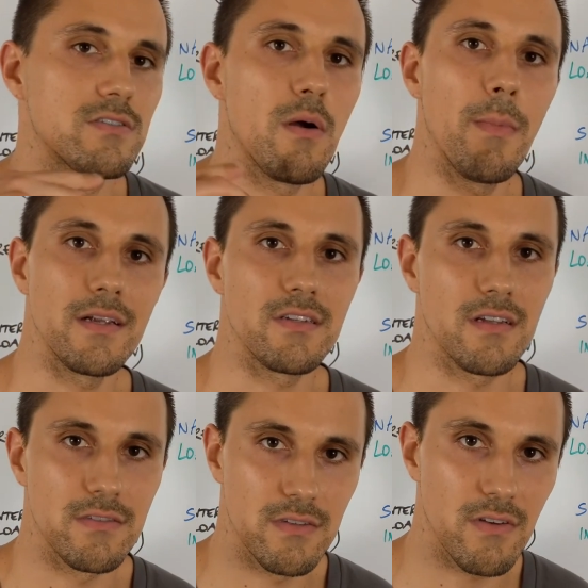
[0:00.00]
so much
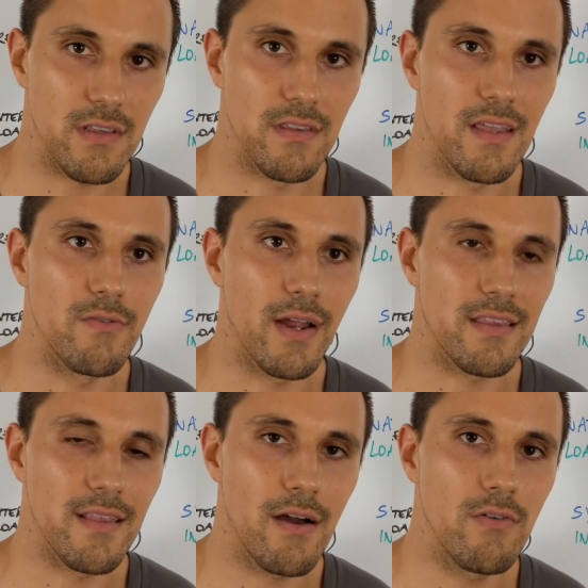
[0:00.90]
uncertainty
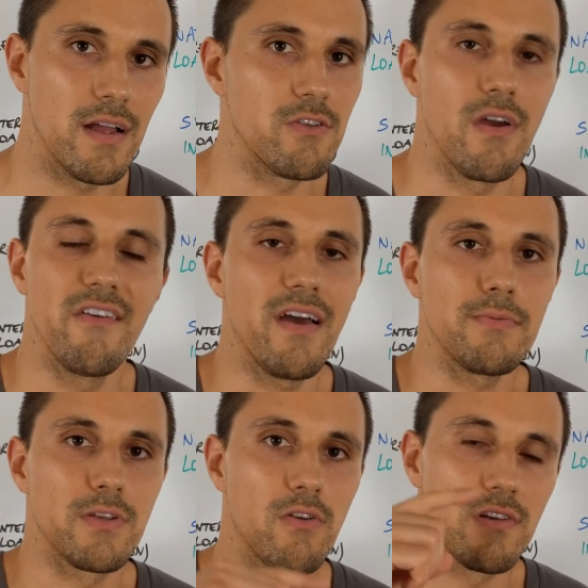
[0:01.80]
right now and you have
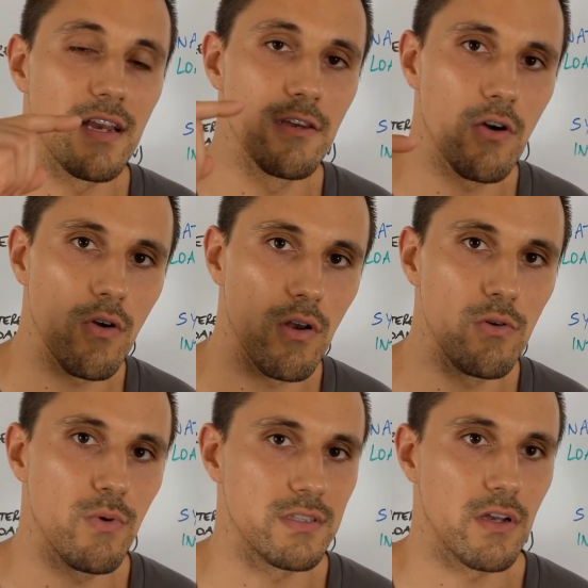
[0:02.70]
absolutely no clue
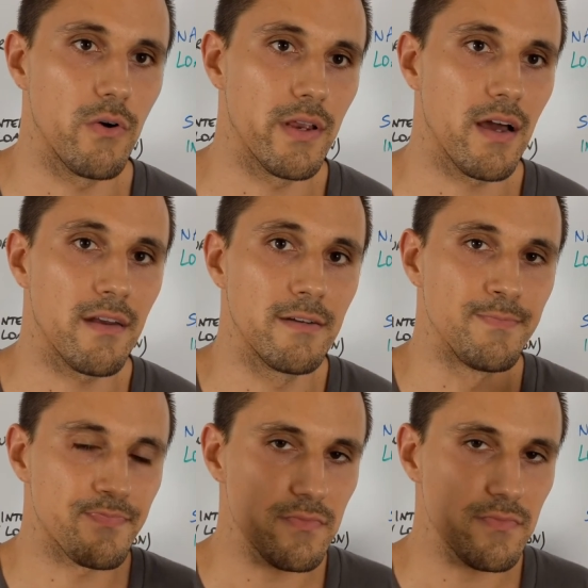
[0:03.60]
what's going on